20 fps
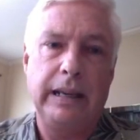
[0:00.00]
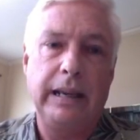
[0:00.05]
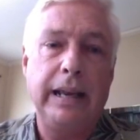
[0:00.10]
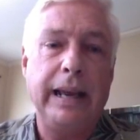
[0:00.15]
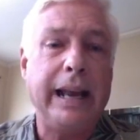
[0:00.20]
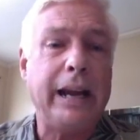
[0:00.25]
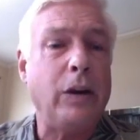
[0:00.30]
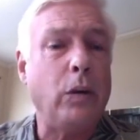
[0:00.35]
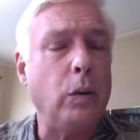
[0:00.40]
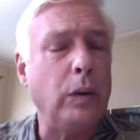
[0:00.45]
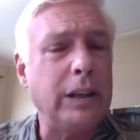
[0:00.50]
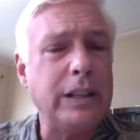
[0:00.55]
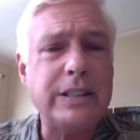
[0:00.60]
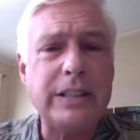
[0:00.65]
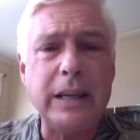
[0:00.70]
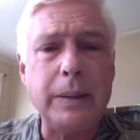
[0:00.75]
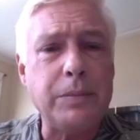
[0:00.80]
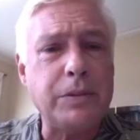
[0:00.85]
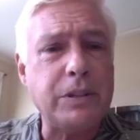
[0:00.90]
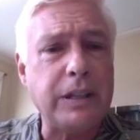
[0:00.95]
And it only
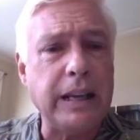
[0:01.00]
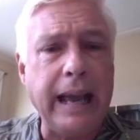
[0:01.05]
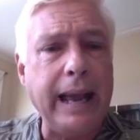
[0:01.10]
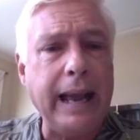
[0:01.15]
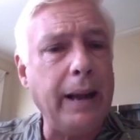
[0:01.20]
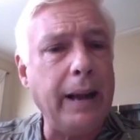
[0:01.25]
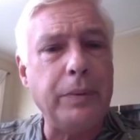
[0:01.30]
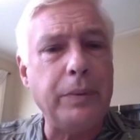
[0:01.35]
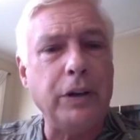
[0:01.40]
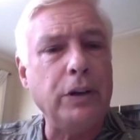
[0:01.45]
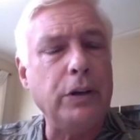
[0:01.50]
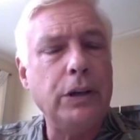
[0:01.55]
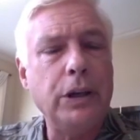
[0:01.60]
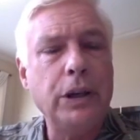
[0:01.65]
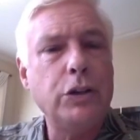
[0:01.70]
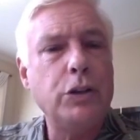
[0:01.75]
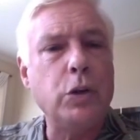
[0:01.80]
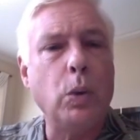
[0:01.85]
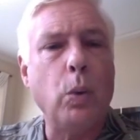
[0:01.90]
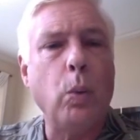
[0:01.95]
seems to happen
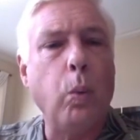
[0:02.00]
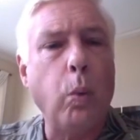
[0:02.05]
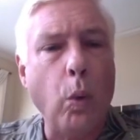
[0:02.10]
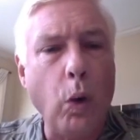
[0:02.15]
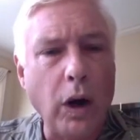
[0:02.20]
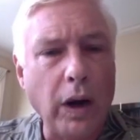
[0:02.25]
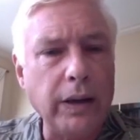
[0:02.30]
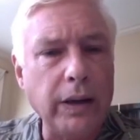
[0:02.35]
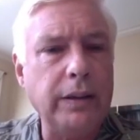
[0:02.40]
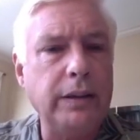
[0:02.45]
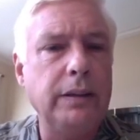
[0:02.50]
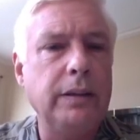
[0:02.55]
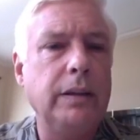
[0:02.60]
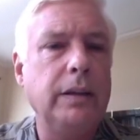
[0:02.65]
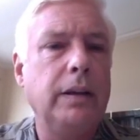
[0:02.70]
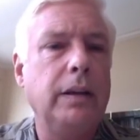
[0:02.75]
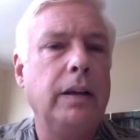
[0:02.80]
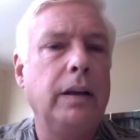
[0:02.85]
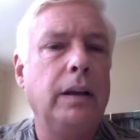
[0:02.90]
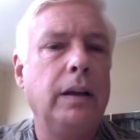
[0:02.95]
to one
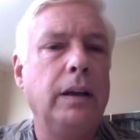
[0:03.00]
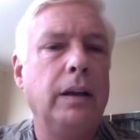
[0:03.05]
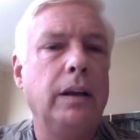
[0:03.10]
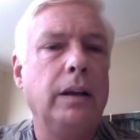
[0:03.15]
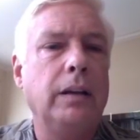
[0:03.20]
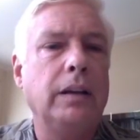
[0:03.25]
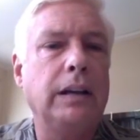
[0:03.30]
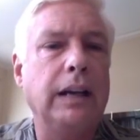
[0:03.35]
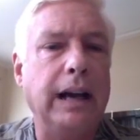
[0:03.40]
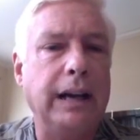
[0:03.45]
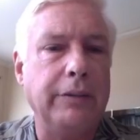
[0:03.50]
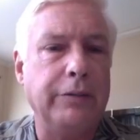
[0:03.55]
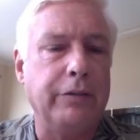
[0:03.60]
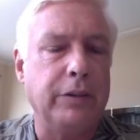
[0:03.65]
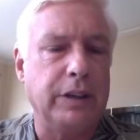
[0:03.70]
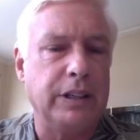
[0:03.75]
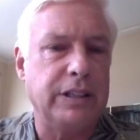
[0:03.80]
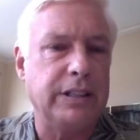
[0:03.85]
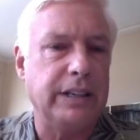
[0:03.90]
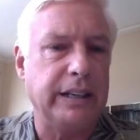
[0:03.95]

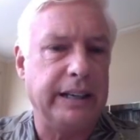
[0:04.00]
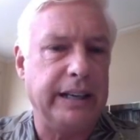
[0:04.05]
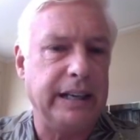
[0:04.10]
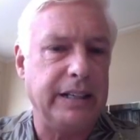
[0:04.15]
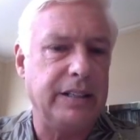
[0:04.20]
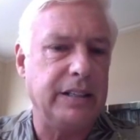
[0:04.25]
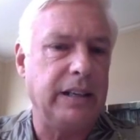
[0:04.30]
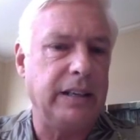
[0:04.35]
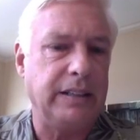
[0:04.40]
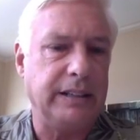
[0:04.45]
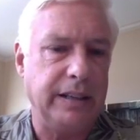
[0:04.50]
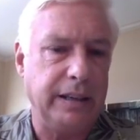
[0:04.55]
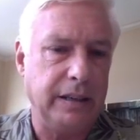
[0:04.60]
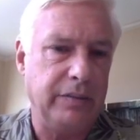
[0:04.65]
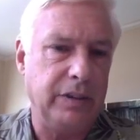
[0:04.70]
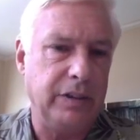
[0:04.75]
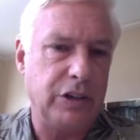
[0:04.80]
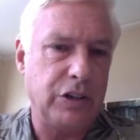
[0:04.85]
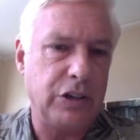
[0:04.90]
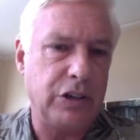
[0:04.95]
conference that gets on
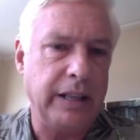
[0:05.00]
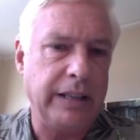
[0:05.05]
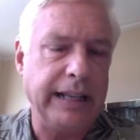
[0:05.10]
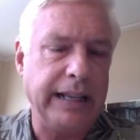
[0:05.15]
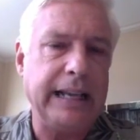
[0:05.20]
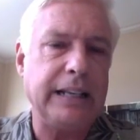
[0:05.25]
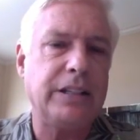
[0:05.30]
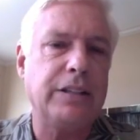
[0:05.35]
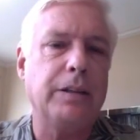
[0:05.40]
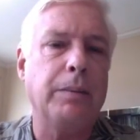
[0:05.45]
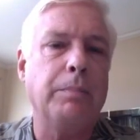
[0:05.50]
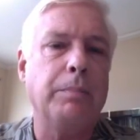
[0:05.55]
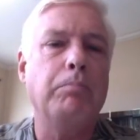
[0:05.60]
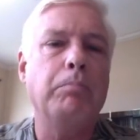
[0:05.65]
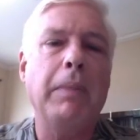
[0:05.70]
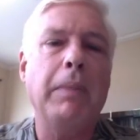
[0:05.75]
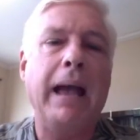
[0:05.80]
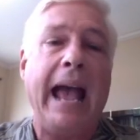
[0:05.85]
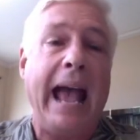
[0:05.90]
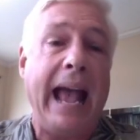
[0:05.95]
television, and that's the
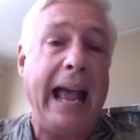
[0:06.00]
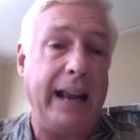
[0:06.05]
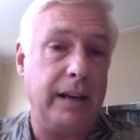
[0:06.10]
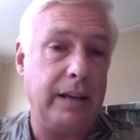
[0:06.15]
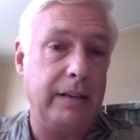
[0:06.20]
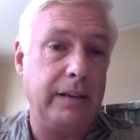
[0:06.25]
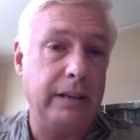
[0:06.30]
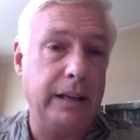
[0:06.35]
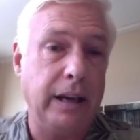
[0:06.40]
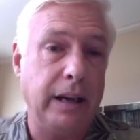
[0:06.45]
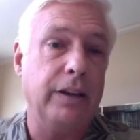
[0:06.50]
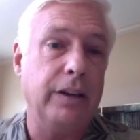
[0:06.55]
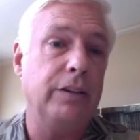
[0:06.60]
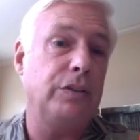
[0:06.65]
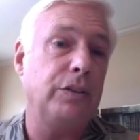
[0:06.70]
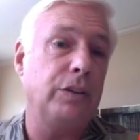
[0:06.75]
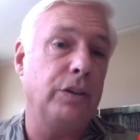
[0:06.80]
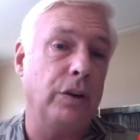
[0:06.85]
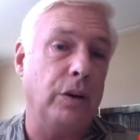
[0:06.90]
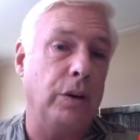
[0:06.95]
MAC. Now, as
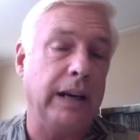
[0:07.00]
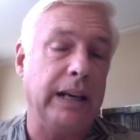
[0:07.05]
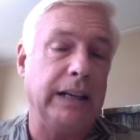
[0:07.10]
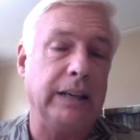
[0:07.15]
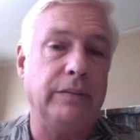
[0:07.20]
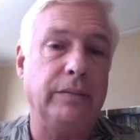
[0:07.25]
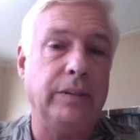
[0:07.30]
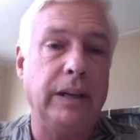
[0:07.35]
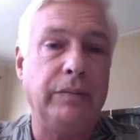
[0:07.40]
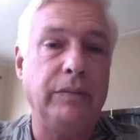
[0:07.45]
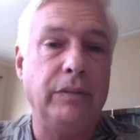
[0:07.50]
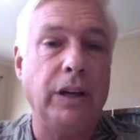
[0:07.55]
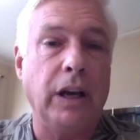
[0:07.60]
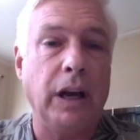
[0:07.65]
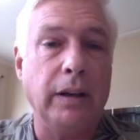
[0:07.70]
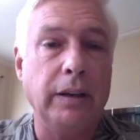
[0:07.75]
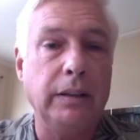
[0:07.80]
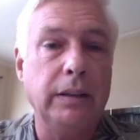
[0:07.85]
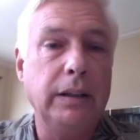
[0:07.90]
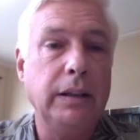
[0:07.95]
you know, I have
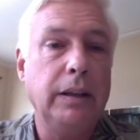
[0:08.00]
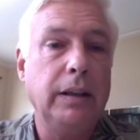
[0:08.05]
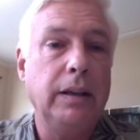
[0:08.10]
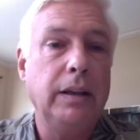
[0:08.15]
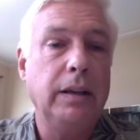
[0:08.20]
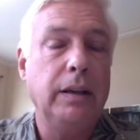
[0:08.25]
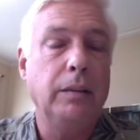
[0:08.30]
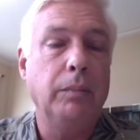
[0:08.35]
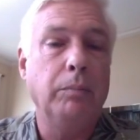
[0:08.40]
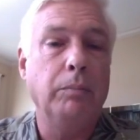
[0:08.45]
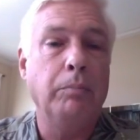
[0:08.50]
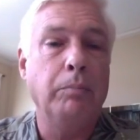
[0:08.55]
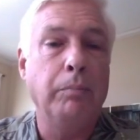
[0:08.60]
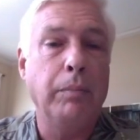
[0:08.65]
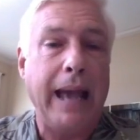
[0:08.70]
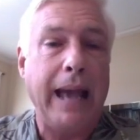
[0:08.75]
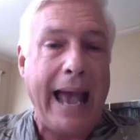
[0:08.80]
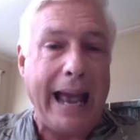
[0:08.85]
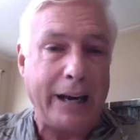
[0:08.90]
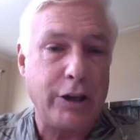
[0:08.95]
done
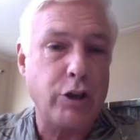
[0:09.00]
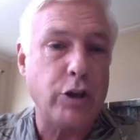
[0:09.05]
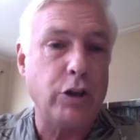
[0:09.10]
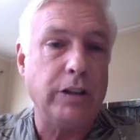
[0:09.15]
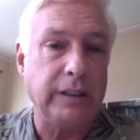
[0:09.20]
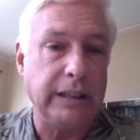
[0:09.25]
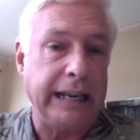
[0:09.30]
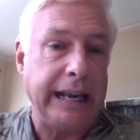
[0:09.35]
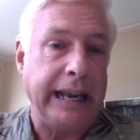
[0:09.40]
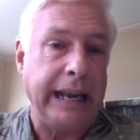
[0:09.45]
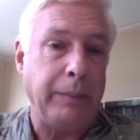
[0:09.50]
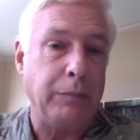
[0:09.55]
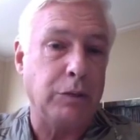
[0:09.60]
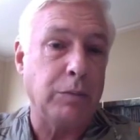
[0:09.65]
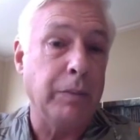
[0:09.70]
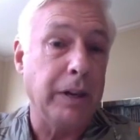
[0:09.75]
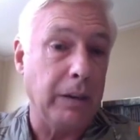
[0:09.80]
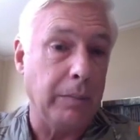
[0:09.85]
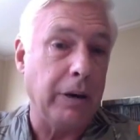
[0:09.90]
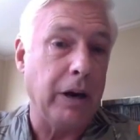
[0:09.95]
MACtion games,
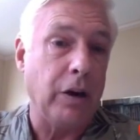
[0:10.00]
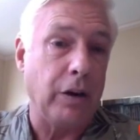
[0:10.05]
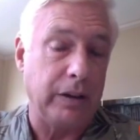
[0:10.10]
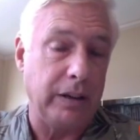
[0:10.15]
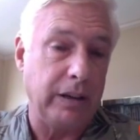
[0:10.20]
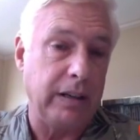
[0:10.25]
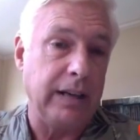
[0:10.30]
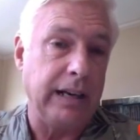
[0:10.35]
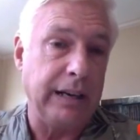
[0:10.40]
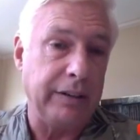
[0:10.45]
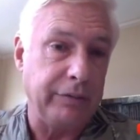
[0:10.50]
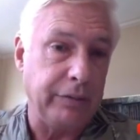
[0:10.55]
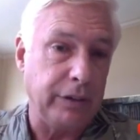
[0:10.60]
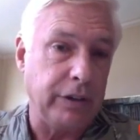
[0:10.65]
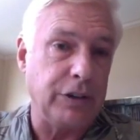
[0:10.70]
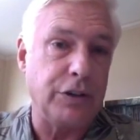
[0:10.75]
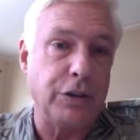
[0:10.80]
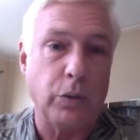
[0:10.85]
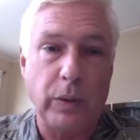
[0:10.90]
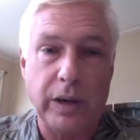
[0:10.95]
Mid-American
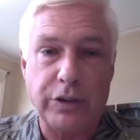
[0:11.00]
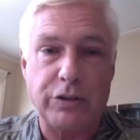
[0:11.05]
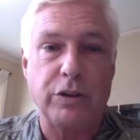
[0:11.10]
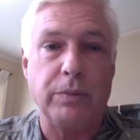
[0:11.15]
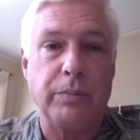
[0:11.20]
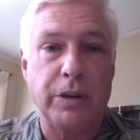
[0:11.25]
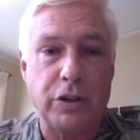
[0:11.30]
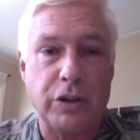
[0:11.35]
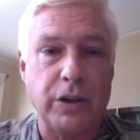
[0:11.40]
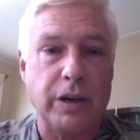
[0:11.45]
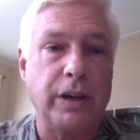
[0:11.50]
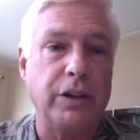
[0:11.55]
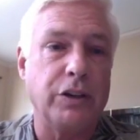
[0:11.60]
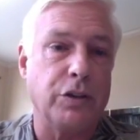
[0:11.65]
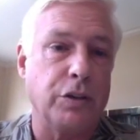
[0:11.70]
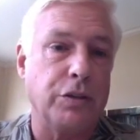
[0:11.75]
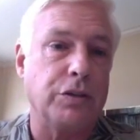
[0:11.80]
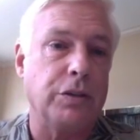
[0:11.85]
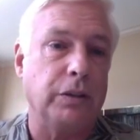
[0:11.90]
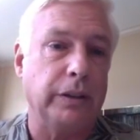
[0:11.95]
Conference, your Western Michigans,
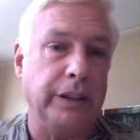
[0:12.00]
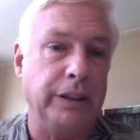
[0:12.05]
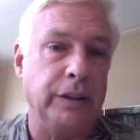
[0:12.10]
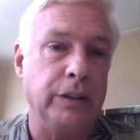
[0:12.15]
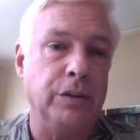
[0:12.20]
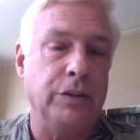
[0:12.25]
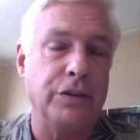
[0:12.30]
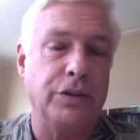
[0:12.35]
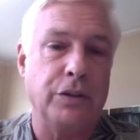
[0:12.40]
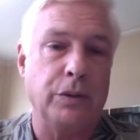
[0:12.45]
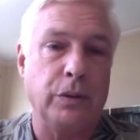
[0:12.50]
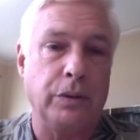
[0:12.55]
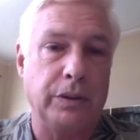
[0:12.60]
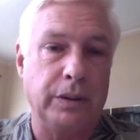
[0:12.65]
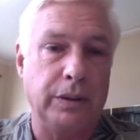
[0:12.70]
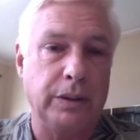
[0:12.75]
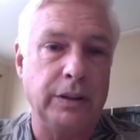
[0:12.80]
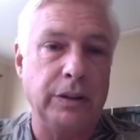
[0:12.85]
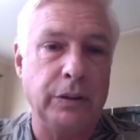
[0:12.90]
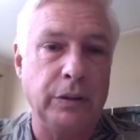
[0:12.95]
your Toledos, your Northern
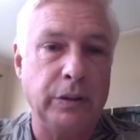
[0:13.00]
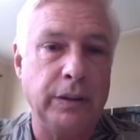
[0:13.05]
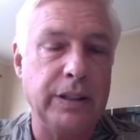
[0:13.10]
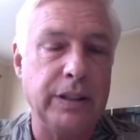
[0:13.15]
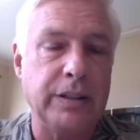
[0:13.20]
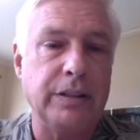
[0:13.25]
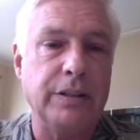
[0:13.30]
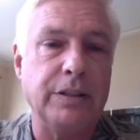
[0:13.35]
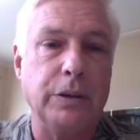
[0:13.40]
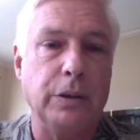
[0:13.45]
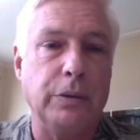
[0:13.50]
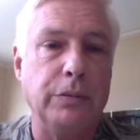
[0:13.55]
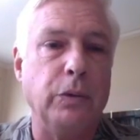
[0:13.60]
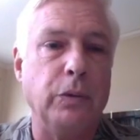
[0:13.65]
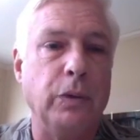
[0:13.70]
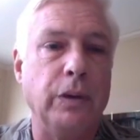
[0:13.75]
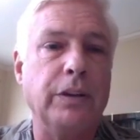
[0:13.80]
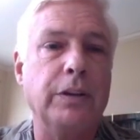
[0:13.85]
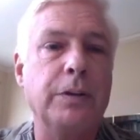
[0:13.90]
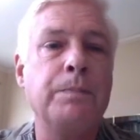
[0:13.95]
Illinois, and so
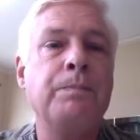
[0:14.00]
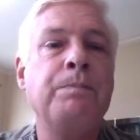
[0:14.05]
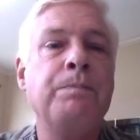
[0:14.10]
forth.